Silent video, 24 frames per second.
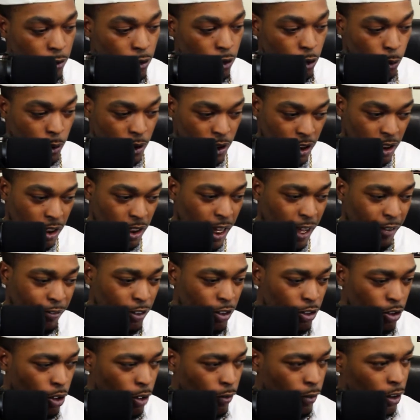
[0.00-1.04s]
So he's gonna have to
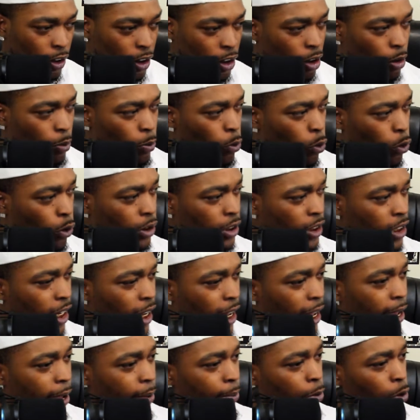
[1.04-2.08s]
serve a little more
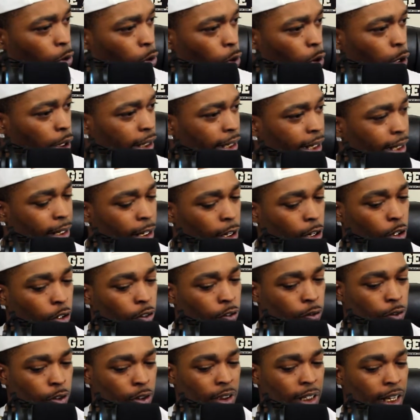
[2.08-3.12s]
time or get
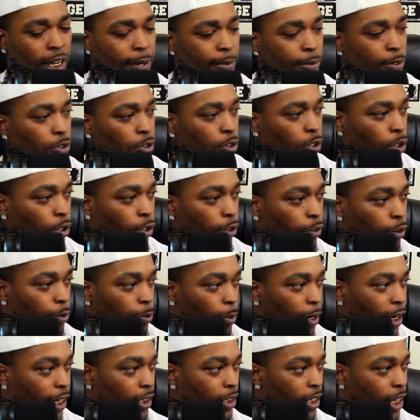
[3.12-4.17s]
out for time served
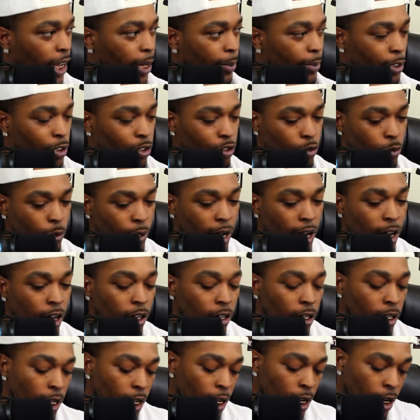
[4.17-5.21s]
by the time his
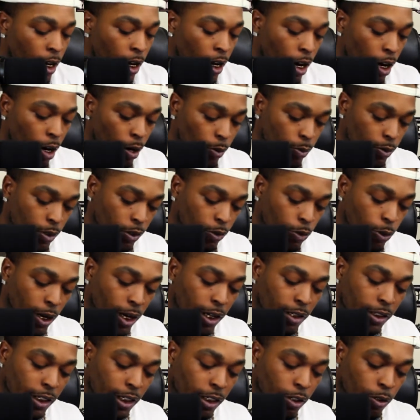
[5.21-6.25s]
trial
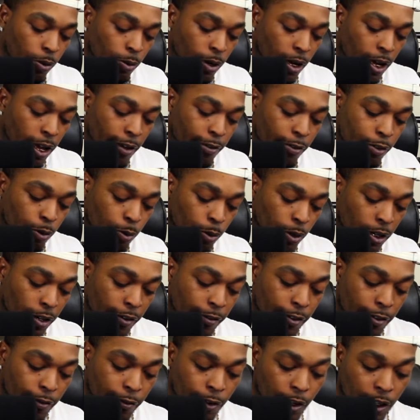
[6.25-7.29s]
date arrives or
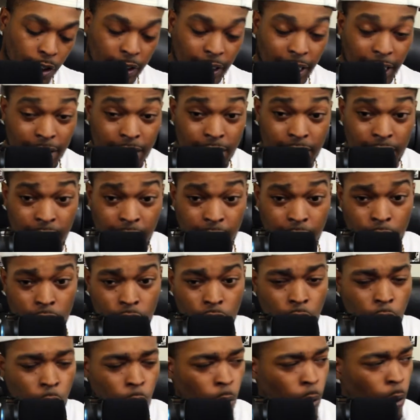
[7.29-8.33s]
whatever the fuck that's set.
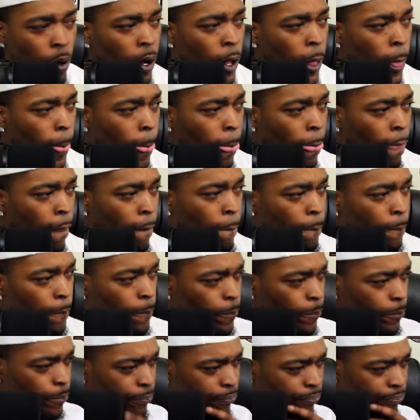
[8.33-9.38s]
So
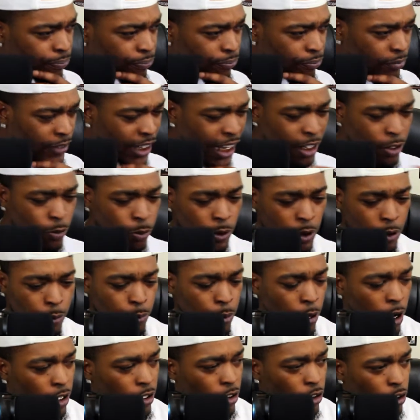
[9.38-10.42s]
that's what the
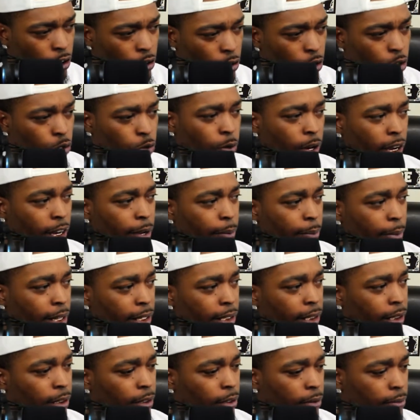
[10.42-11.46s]
prosecutor's
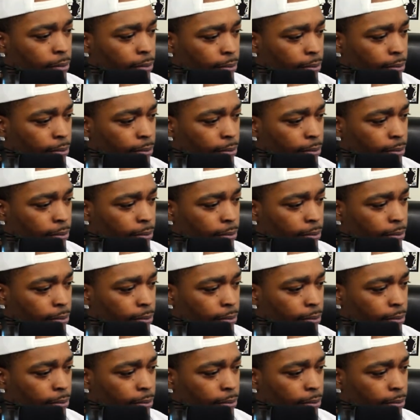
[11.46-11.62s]
recommending.